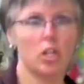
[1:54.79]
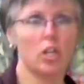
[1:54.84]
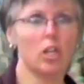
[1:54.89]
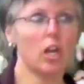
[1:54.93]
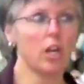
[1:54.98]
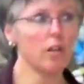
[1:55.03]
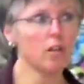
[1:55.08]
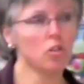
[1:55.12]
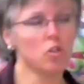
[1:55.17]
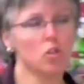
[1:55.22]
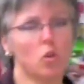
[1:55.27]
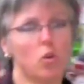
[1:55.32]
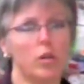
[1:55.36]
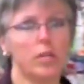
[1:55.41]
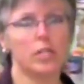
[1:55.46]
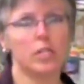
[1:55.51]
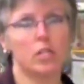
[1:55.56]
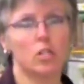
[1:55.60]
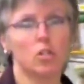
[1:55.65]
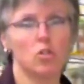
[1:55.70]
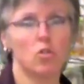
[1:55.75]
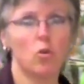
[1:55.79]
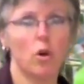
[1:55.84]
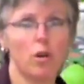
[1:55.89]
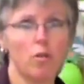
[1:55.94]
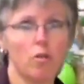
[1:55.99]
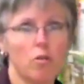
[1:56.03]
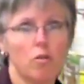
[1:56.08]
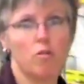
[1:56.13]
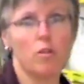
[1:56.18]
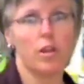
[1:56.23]
and other toys can do
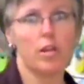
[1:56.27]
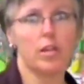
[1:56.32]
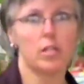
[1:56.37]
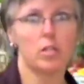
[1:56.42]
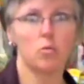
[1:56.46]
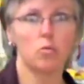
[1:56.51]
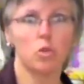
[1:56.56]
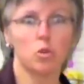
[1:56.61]
other things,